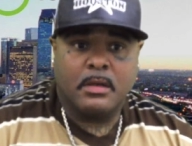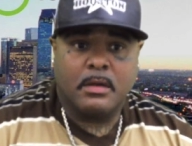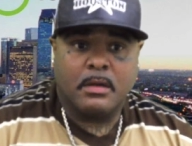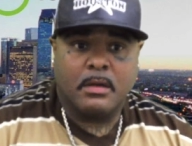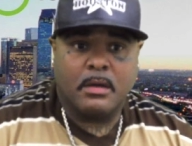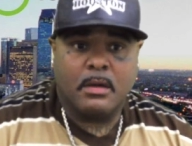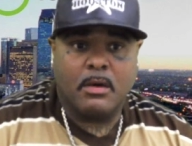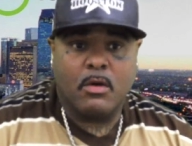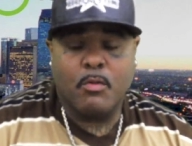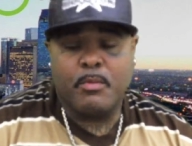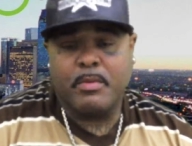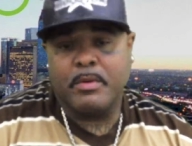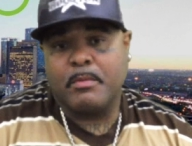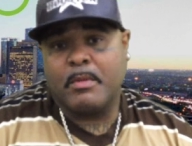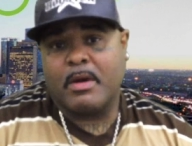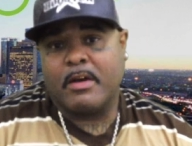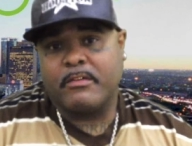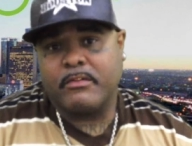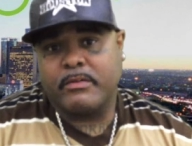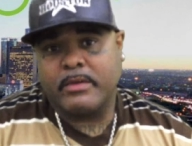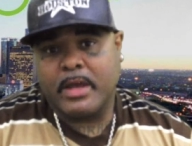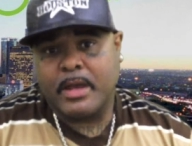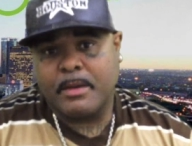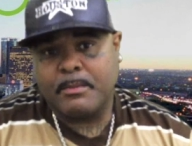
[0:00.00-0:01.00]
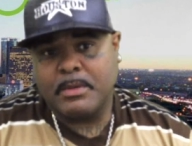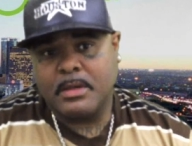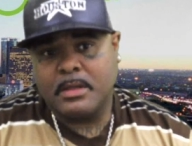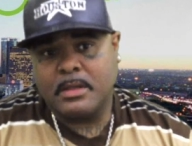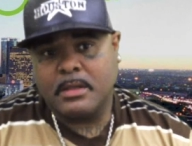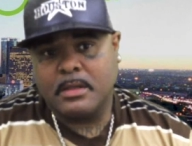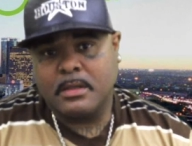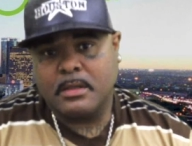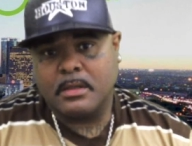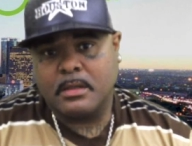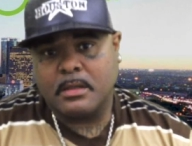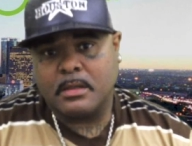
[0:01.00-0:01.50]
hope in my
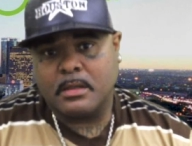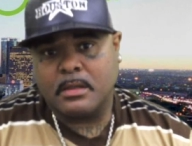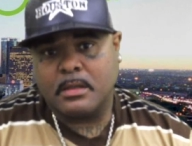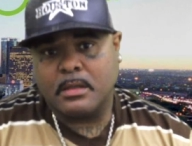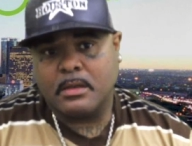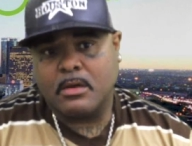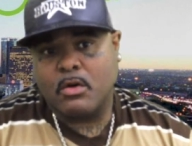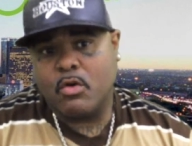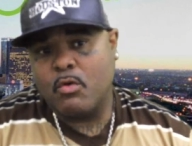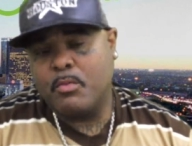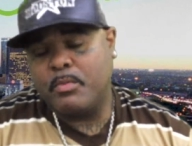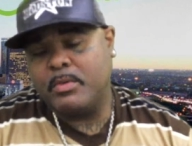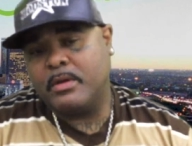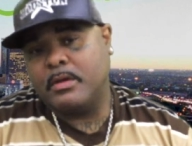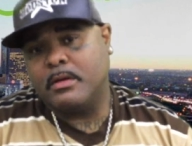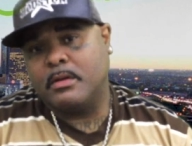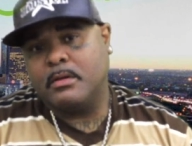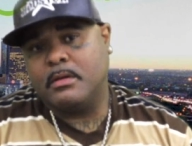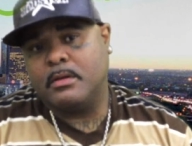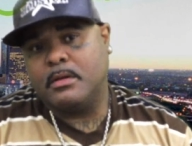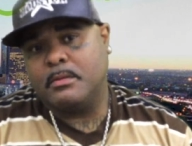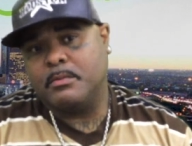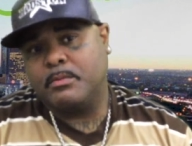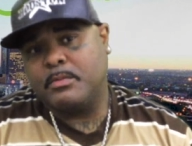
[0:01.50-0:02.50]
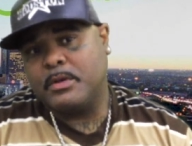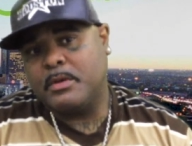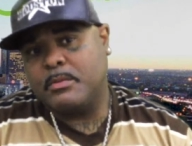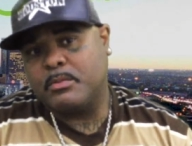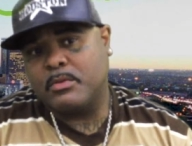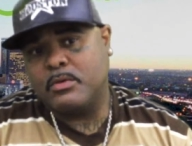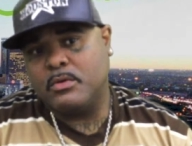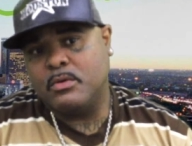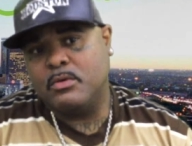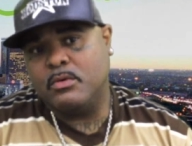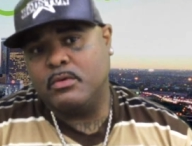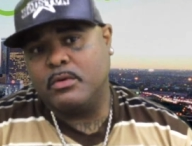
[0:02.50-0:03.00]
family, and hope in
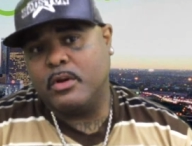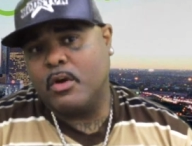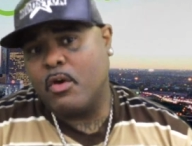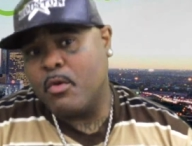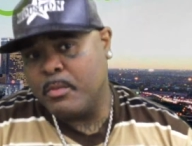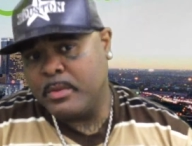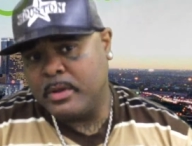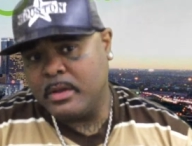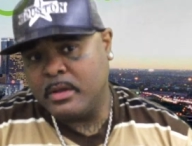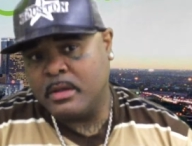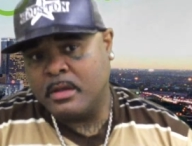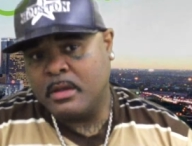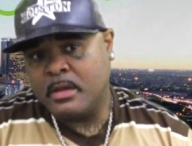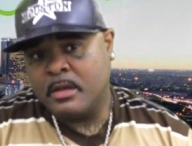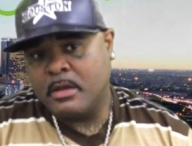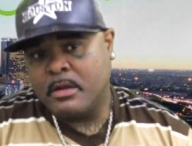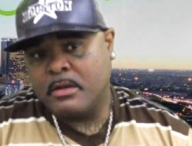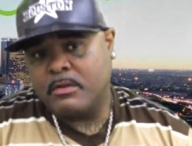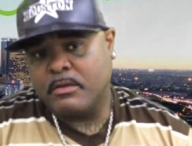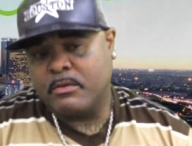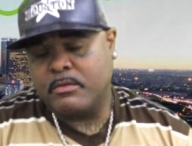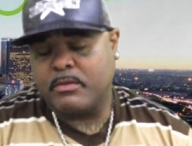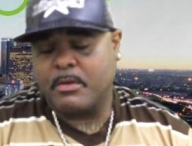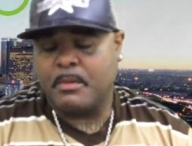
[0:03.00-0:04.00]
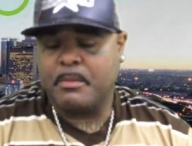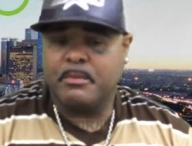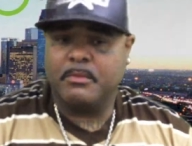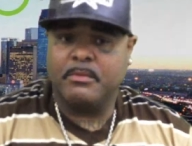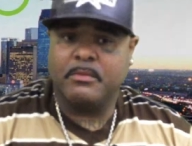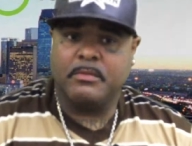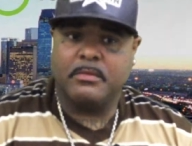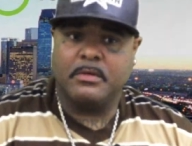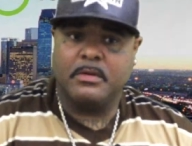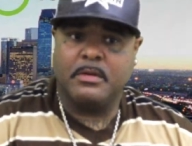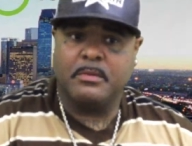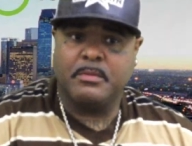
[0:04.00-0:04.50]
people who know me
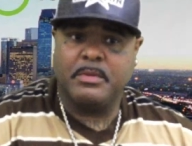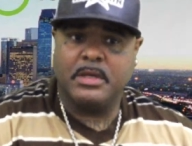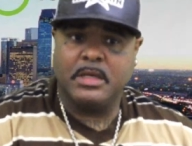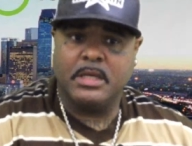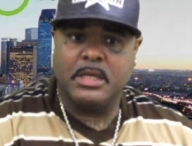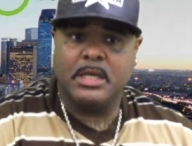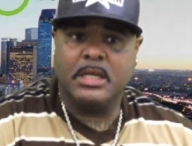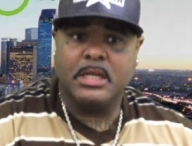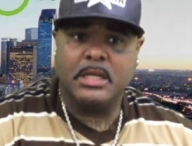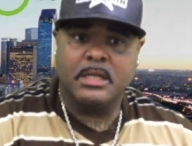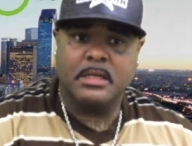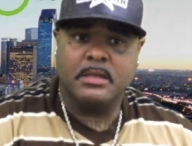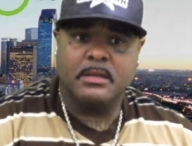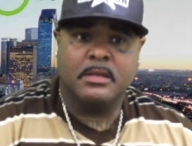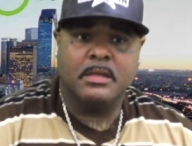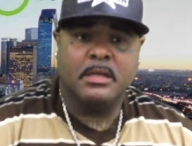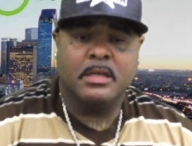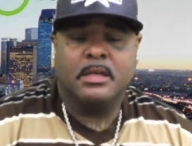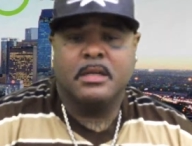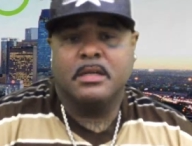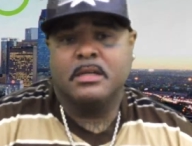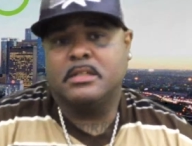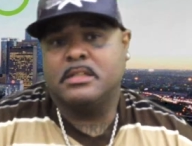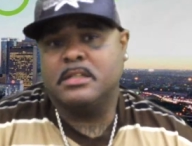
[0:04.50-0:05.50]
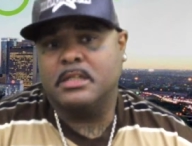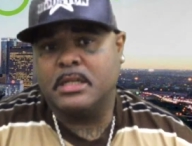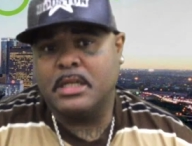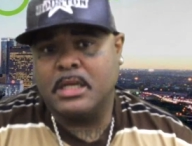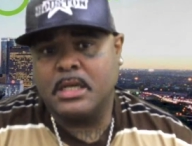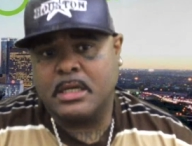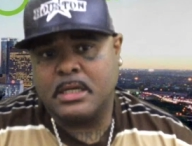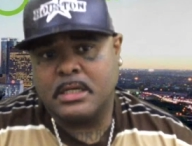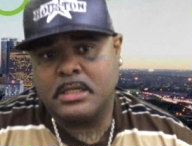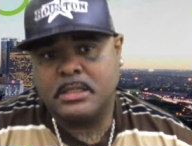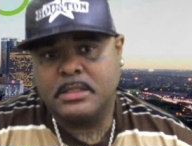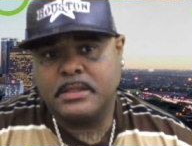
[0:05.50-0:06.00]
from the beginning to
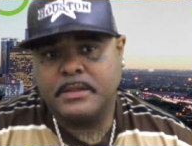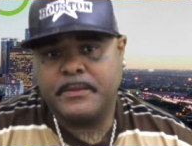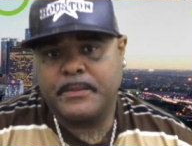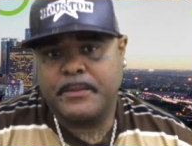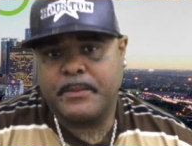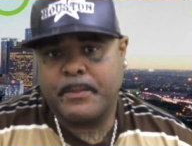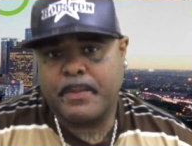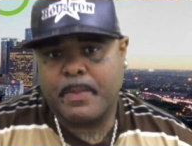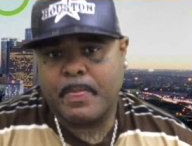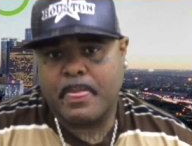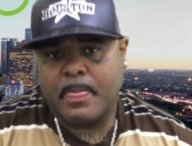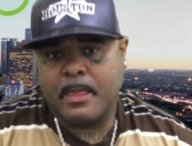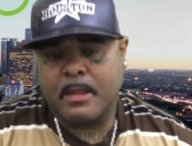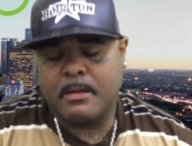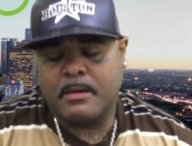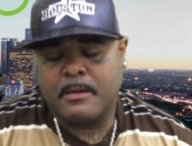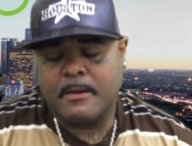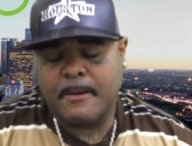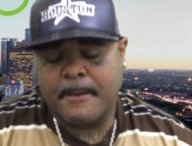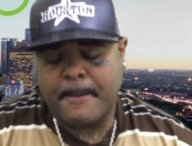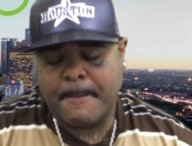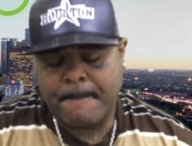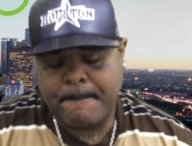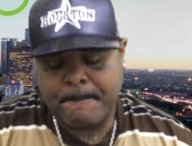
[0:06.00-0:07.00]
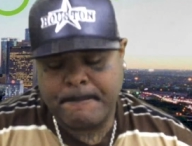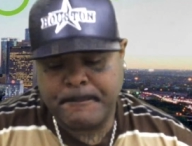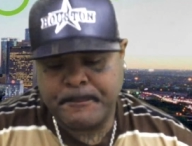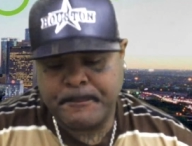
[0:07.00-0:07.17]
now. I